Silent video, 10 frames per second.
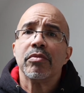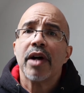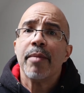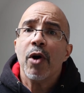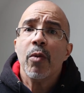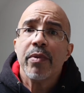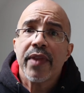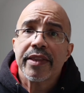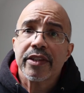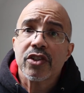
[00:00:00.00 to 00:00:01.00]
hoping
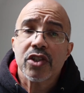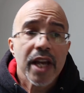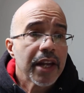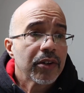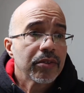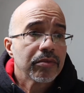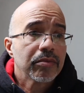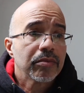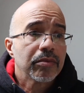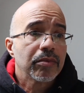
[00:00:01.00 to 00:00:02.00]
that this channel
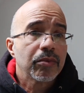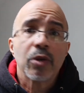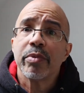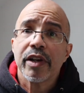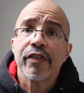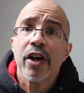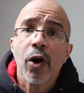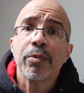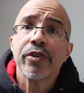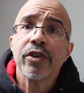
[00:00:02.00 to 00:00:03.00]
will be of
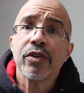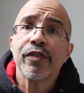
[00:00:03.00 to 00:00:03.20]
help to you,